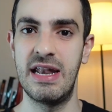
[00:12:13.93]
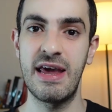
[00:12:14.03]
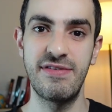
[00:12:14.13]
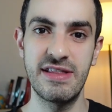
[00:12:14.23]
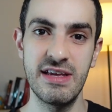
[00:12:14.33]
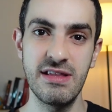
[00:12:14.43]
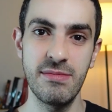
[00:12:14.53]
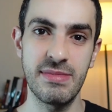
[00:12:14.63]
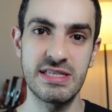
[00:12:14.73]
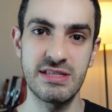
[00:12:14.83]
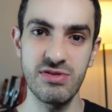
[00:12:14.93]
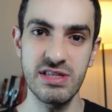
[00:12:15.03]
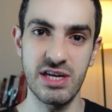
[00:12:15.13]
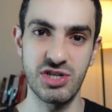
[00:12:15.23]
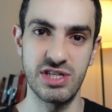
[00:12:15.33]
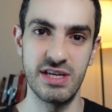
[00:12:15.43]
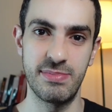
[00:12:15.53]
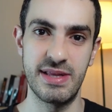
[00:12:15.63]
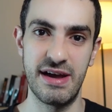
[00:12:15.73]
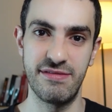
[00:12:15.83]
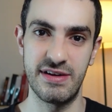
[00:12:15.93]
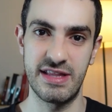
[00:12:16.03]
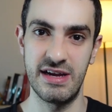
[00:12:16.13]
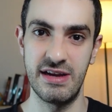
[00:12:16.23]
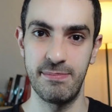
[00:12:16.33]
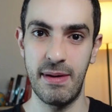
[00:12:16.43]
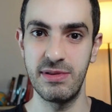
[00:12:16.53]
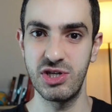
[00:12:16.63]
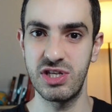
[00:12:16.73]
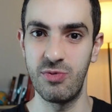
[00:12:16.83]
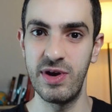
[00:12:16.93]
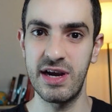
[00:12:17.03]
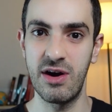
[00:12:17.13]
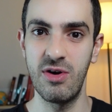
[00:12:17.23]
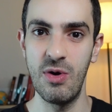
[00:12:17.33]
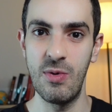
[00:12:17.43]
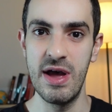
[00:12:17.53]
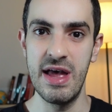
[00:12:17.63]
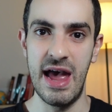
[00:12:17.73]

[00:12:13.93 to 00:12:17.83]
like we did in my Street Edge deep dive that I published a week ago.